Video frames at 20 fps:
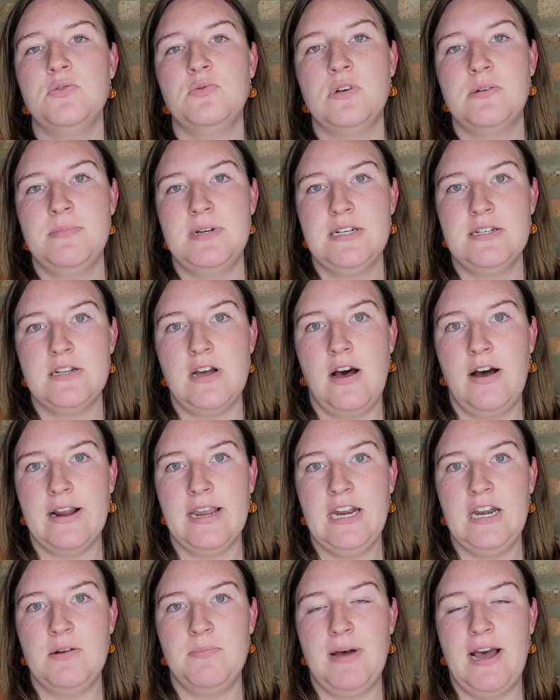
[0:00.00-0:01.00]
a woman
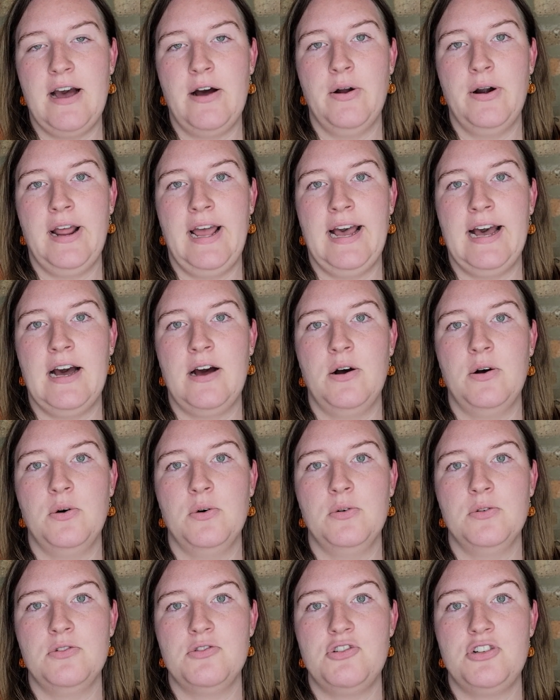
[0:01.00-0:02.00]
talking about how